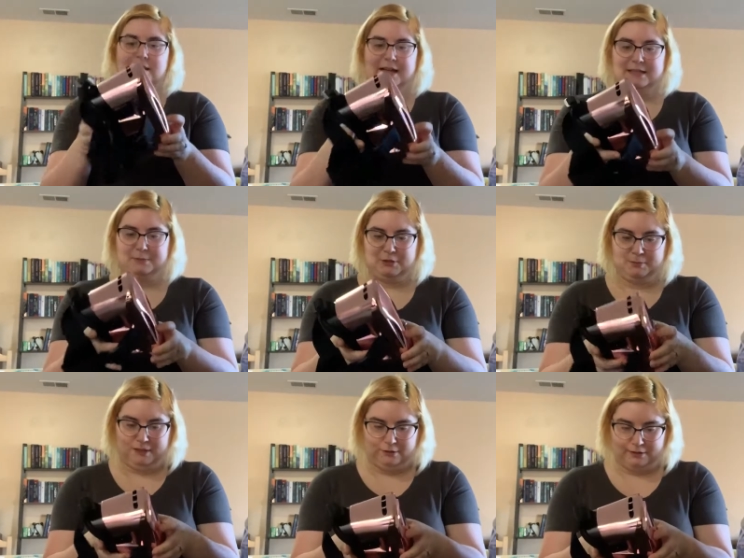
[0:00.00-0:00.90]
yeah, it's supposed
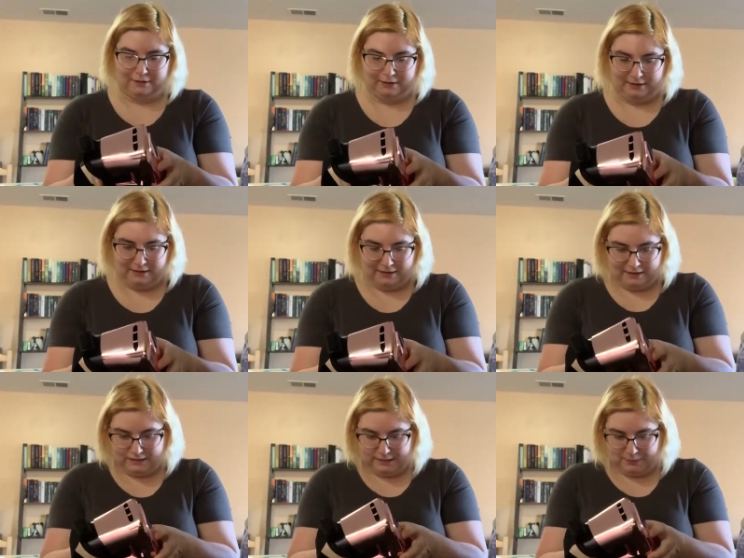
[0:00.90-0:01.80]
to be a
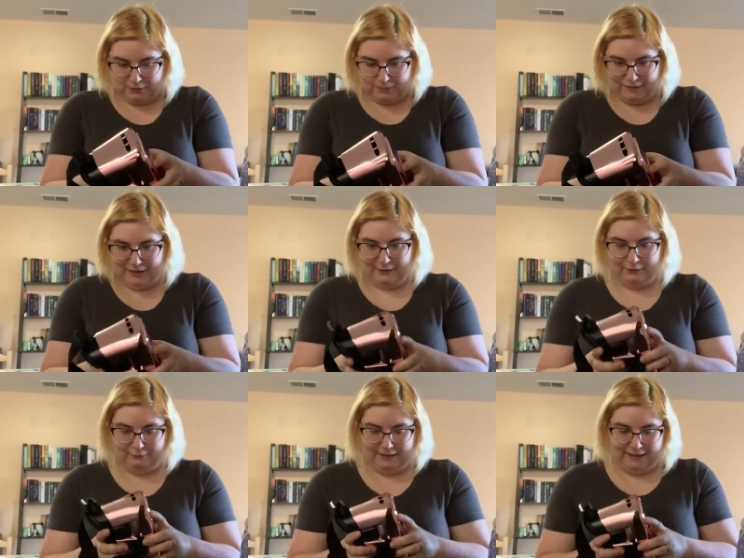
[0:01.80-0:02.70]
supposed to be a
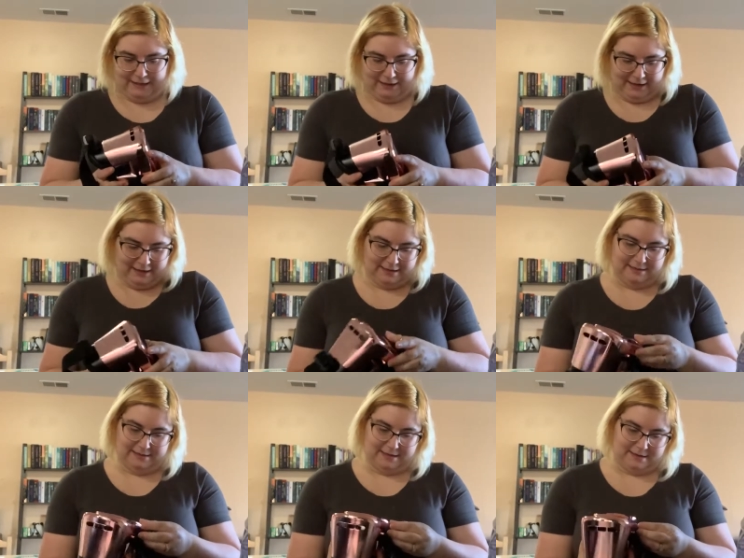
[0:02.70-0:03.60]
3D
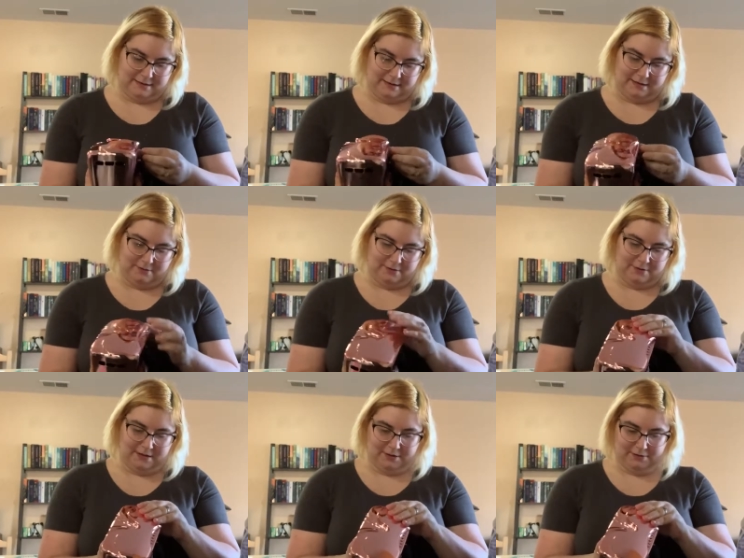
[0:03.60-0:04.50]
headset. I don't know
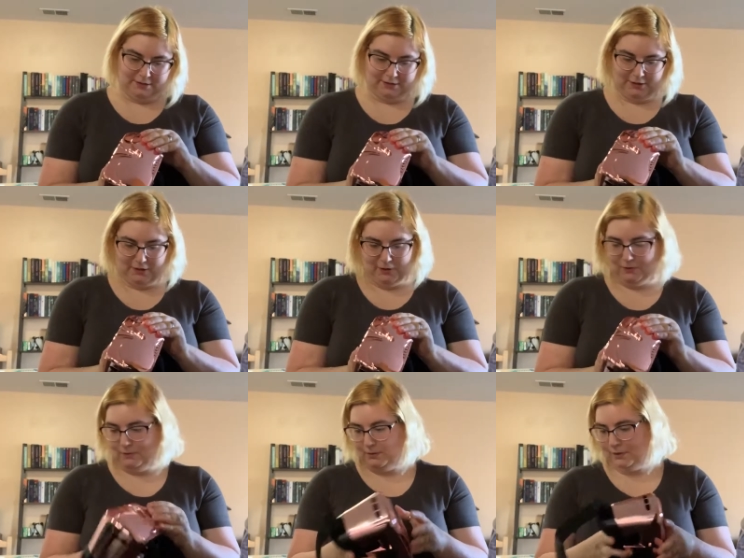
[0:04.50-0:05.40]
how this
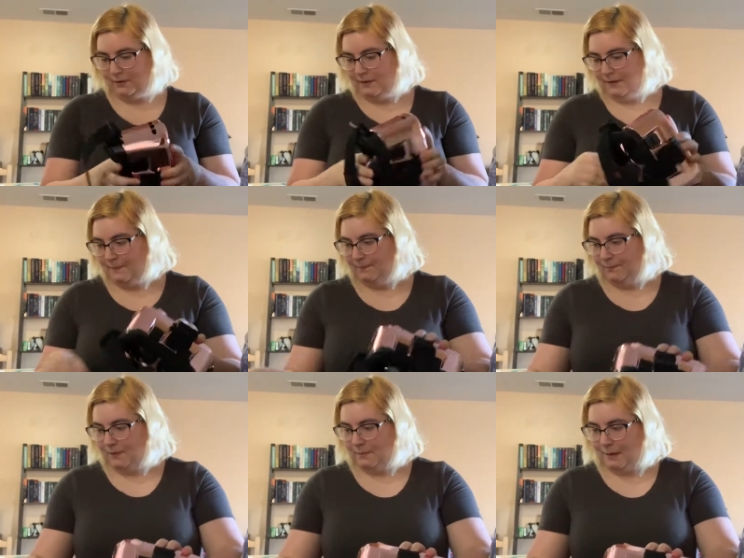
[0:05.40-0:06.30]
goes.
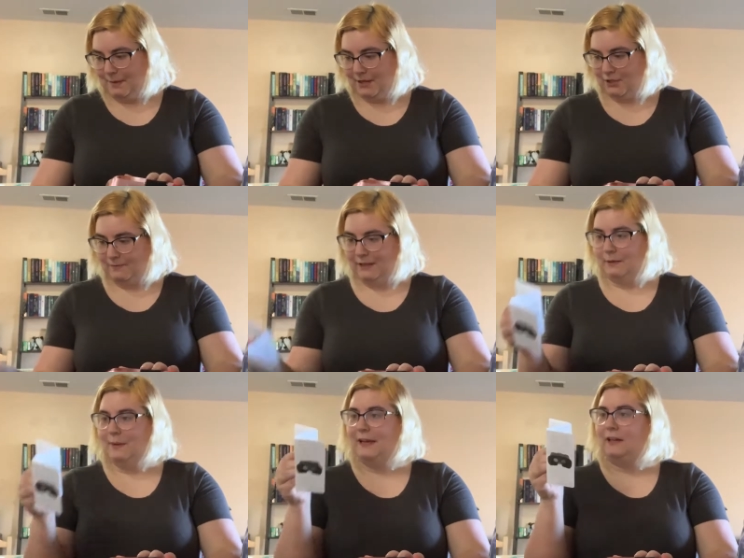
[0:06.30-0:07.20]
Maybe I should read
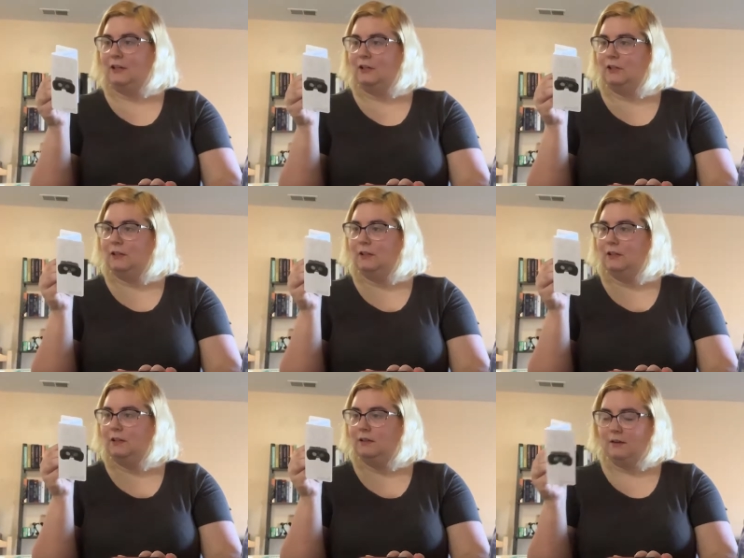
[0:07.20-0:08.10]
the manual.
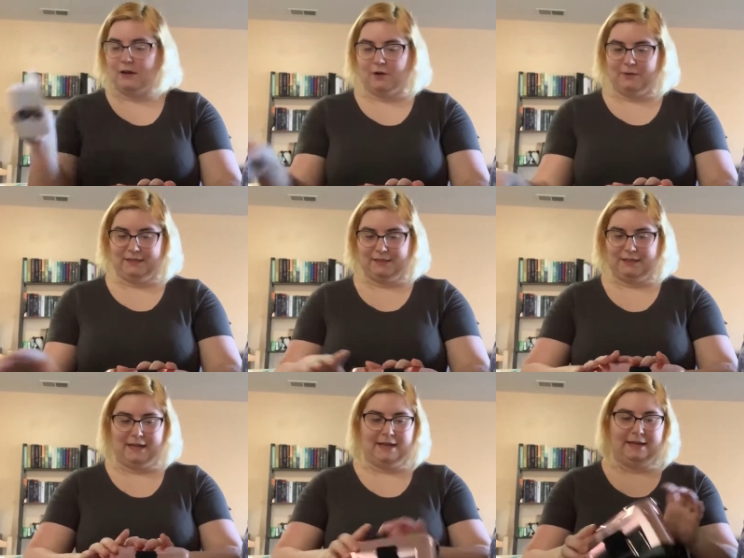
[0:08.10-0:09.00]
Oh, it
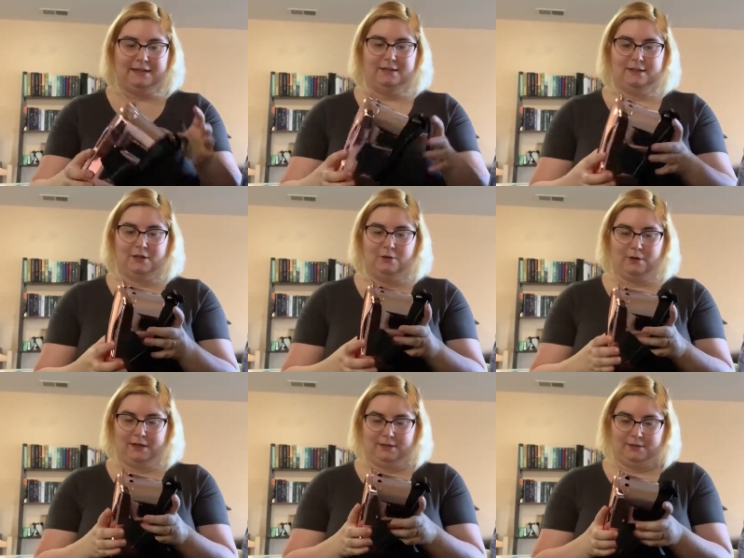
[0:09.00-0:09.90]
slides.
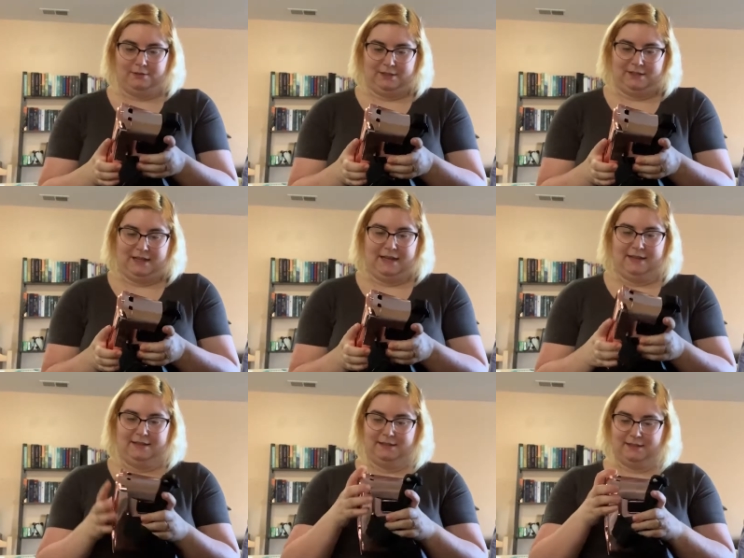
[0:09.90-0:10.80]
Okay, so it
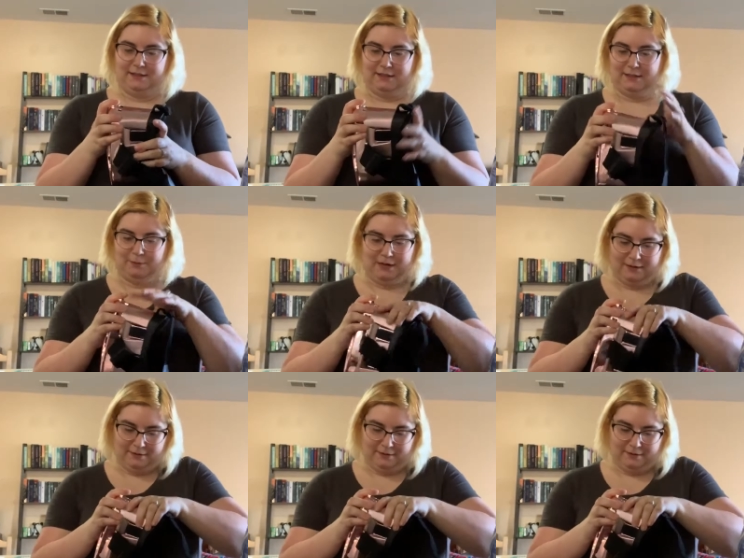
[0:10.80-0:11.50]
slides this way.